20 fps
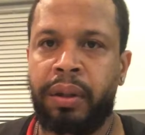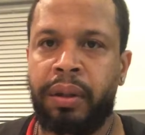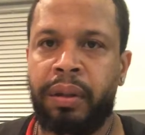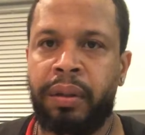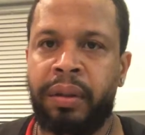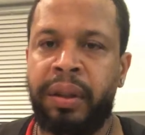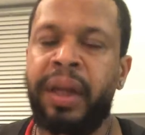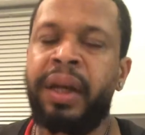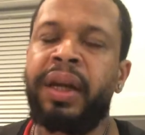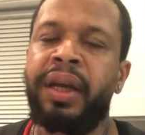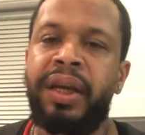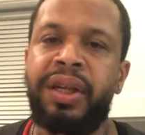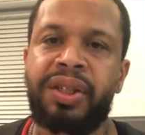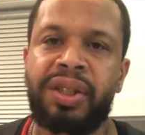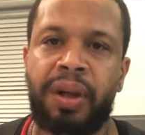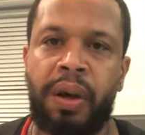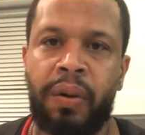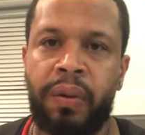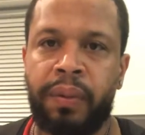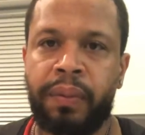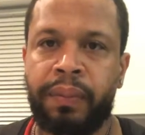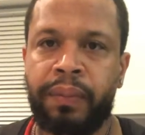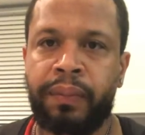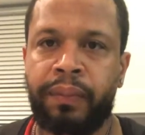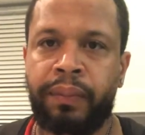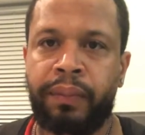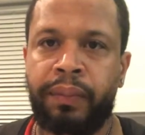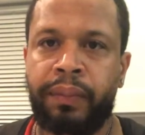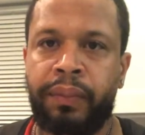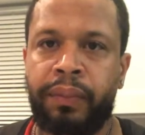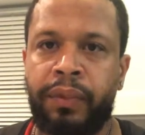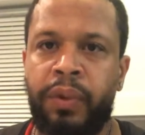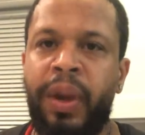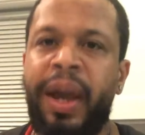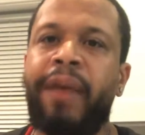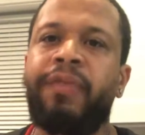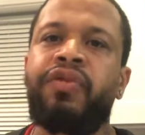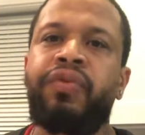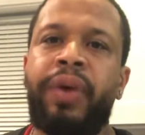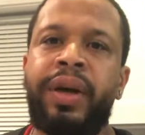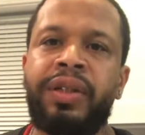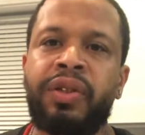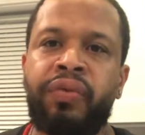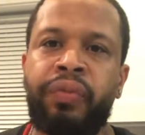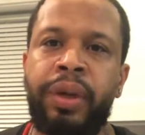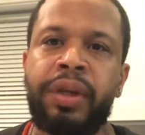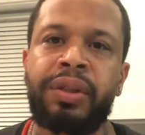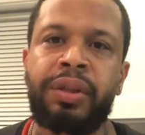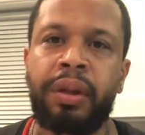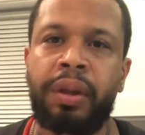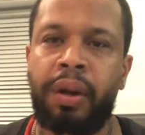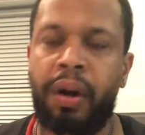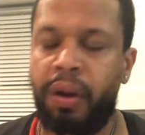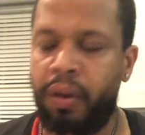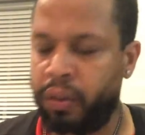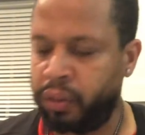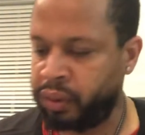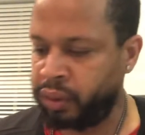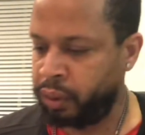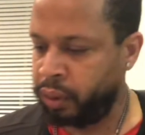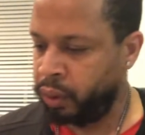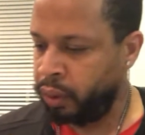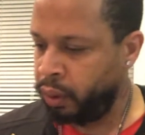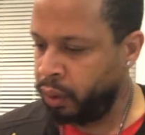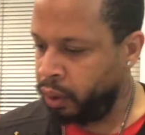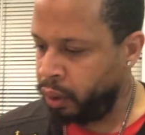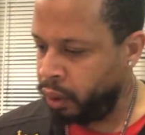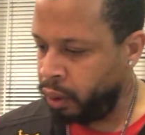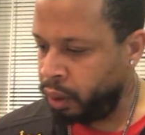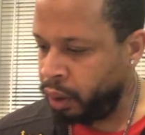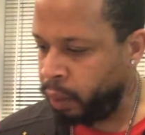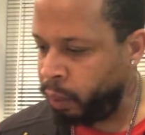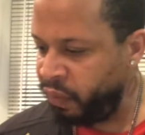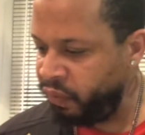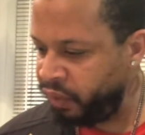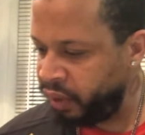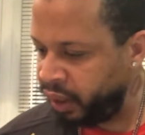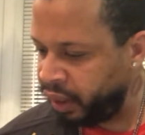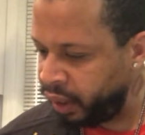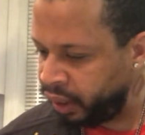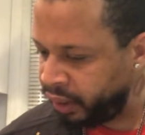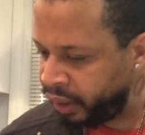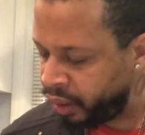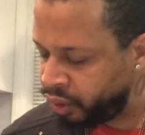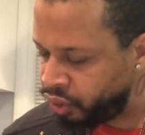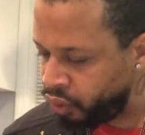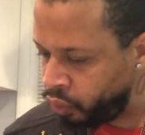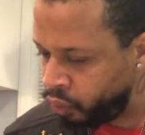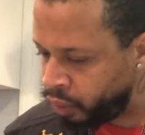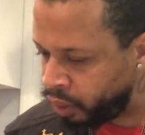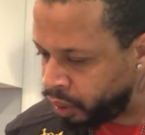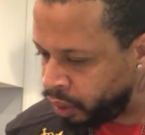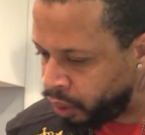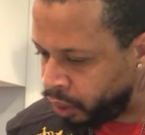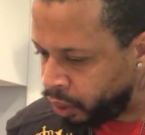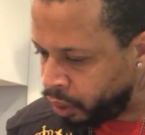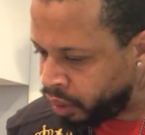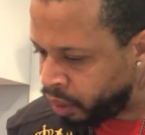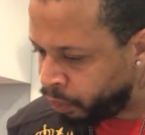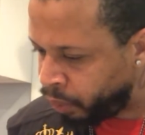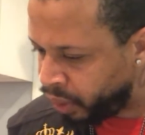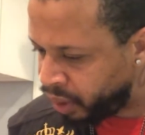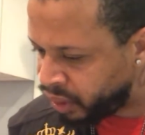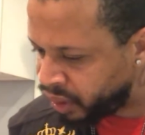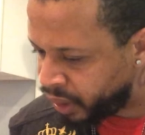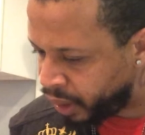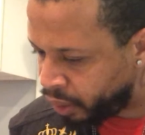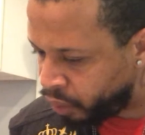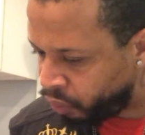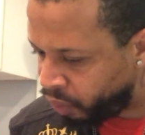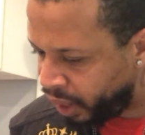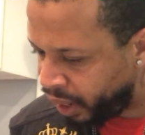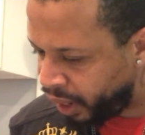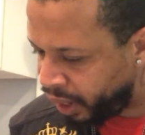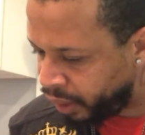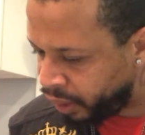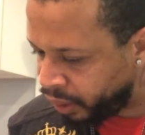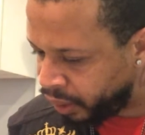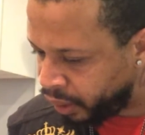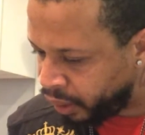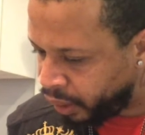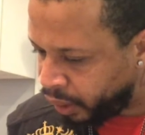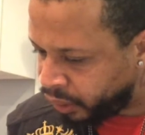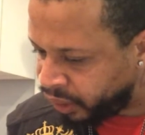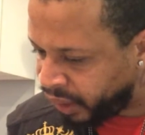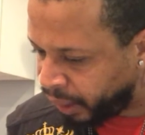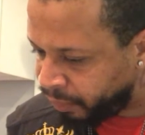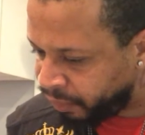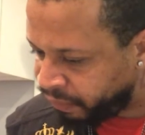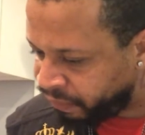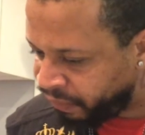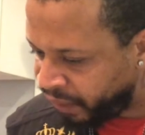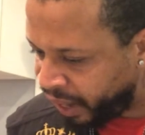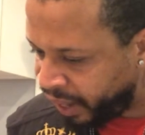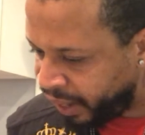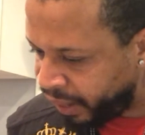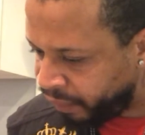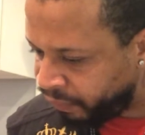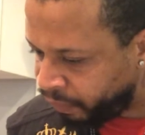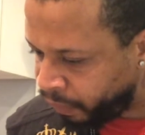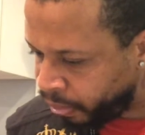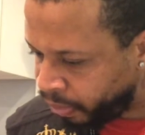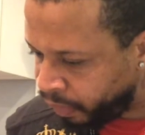Than Esau. You have transgressed the laws. And we finna get that too. The book of Zechariah, chapter 5.